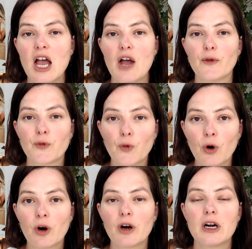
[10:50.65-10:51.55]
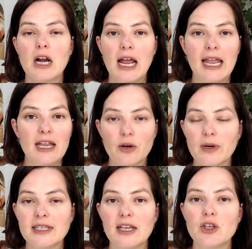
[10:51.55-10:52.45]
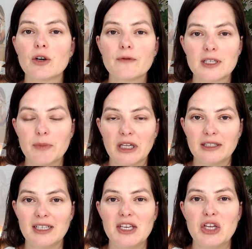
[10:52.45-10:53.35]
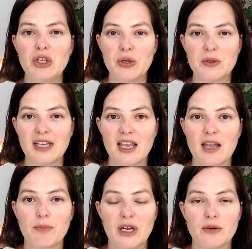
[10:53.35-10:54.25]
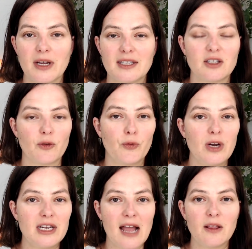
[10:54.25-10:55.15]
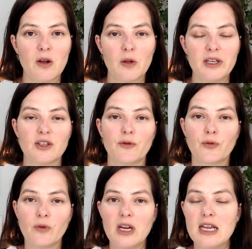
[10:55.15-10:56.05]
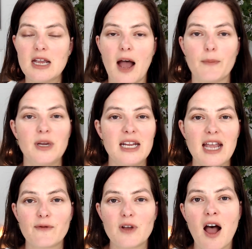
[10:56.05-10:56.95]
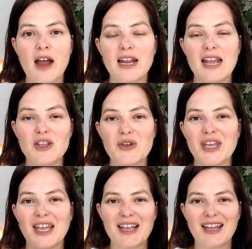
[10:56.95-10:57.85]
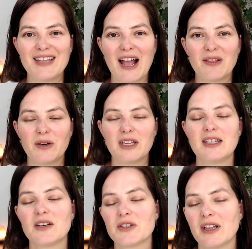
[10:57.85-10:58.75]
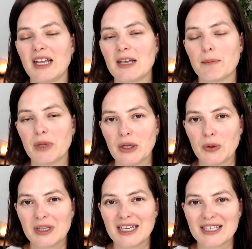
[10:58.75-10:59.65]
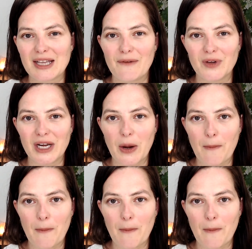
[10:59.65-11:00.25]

for increasing your visibility using Pinterest. It's a free download, it's a free PDF guide, and you can download it. There's a link below this video.